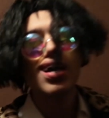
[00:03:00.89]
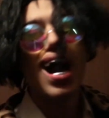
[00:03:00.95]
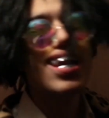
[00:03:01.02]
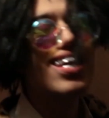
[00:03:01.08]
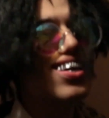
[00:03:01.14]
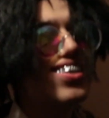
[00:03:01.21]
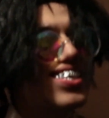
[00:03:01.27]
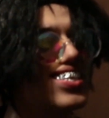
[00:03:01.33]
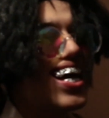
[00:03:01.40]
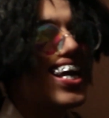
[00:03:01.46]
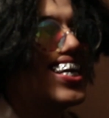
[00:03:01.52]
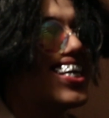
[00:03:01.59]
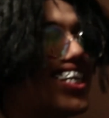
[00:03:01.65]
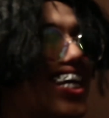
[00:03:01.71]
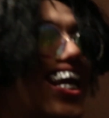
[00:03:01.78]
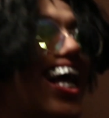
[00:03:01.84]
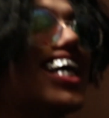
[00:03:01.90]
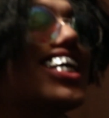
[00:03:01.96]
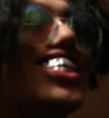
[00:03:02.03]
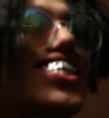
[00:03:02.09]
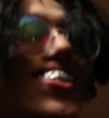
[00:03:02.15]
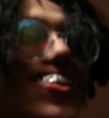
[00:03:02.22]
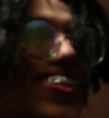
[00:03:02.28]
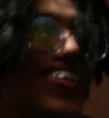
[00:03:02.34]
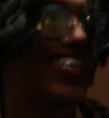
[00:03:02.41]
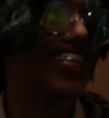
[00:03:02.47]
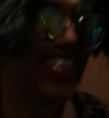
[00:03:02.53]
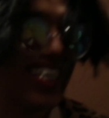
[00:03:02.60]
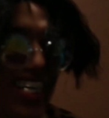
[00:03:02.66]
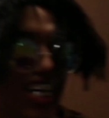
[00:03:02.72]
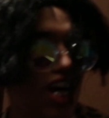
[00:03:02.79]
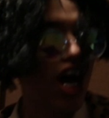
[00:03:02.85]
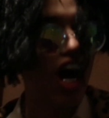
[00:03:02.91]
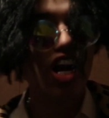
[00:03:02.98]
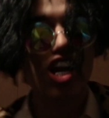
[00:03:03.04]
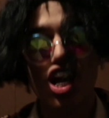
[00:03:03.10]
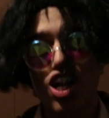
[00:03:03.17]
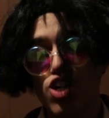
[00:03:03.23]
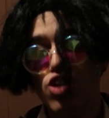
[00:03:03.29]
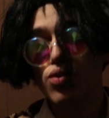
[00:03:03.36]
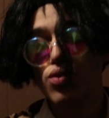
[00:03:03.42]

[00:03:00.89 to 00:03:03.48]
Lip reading: I know she Chinese, she like sushi. This girl